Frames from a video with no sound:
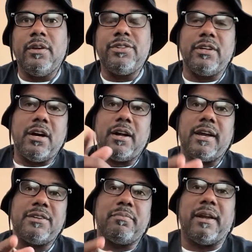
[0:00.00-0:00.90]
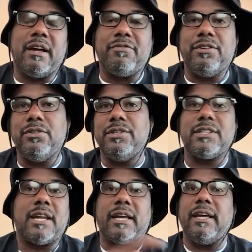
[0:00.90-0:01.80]
See, God has a plan for you just
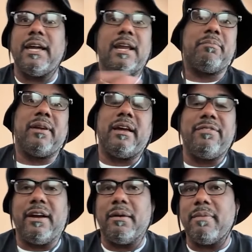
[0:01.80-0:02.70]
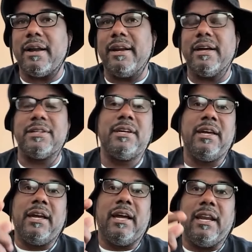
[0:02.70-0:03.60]
like he got a plan for everybody else.
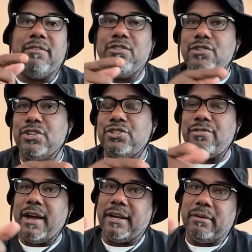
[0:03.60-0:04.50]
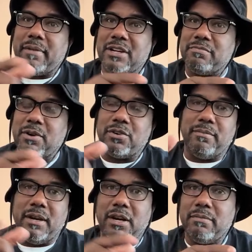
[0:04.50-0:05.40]
And if you distracted by smoking
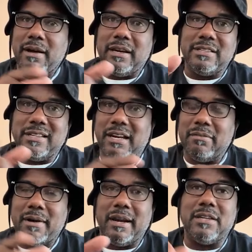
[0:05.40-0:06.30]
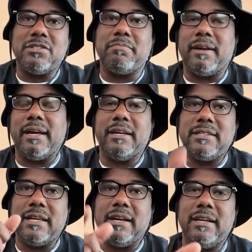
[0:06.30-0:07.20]
mirrors, by listening to everybody else's plan
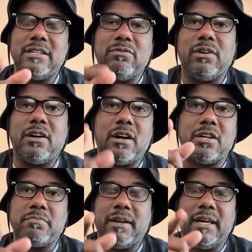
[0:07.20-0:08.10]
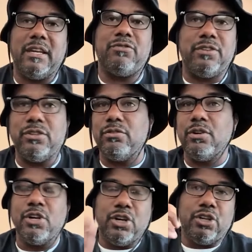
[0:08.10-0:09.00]
instead of listening to what God's plan is for you,
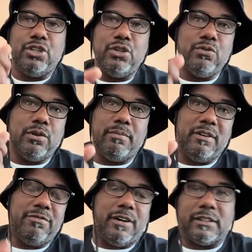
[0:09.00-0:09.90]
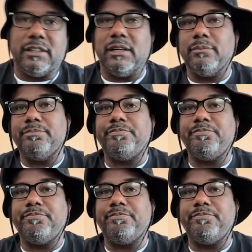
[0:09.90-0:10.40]
you will be fucked up.